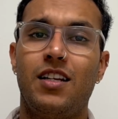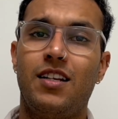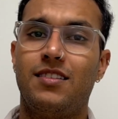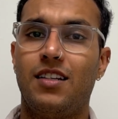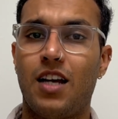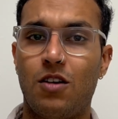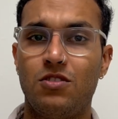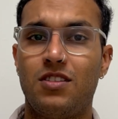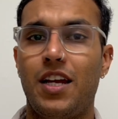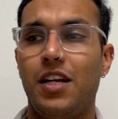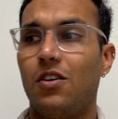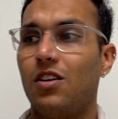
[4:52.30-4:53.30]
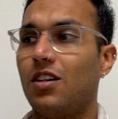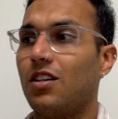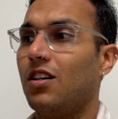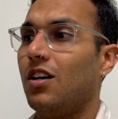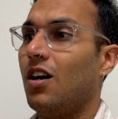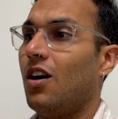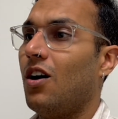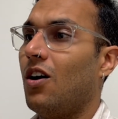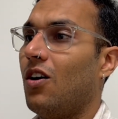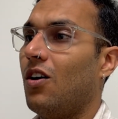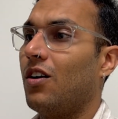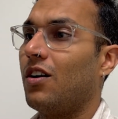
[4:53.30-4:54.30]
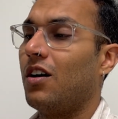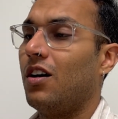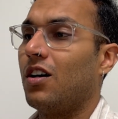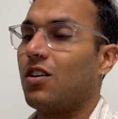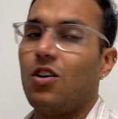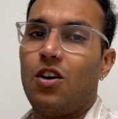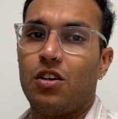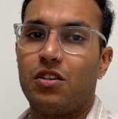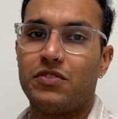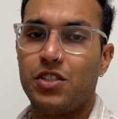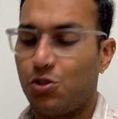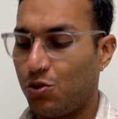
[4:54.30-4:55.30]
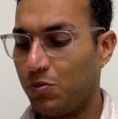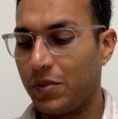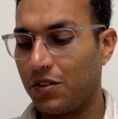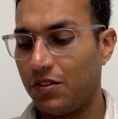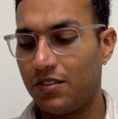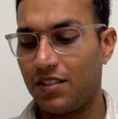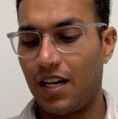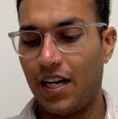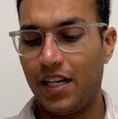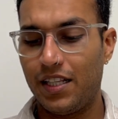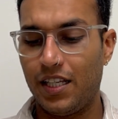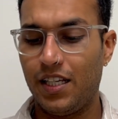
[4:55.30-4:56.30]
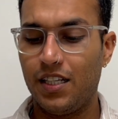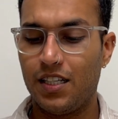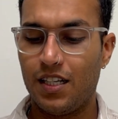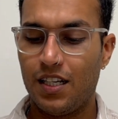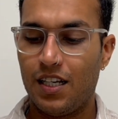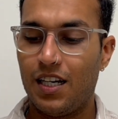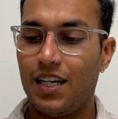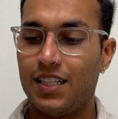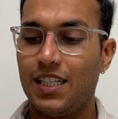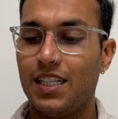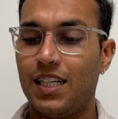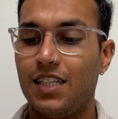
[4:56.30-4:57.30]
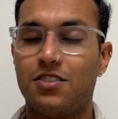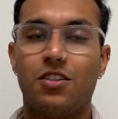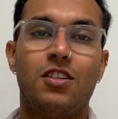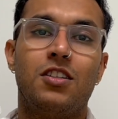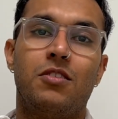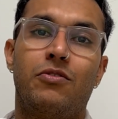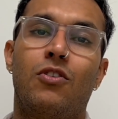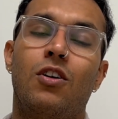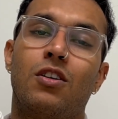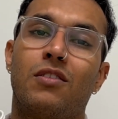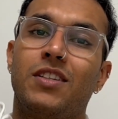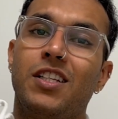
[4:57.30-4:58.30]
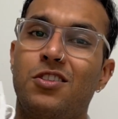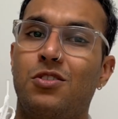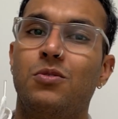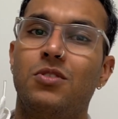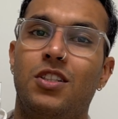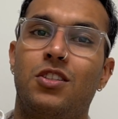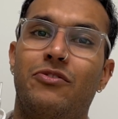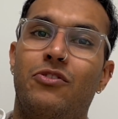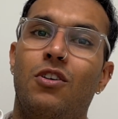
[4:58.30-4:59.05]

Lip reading: as a downside or a con of the shoe, because I think it's not the fault of these shoes. It's the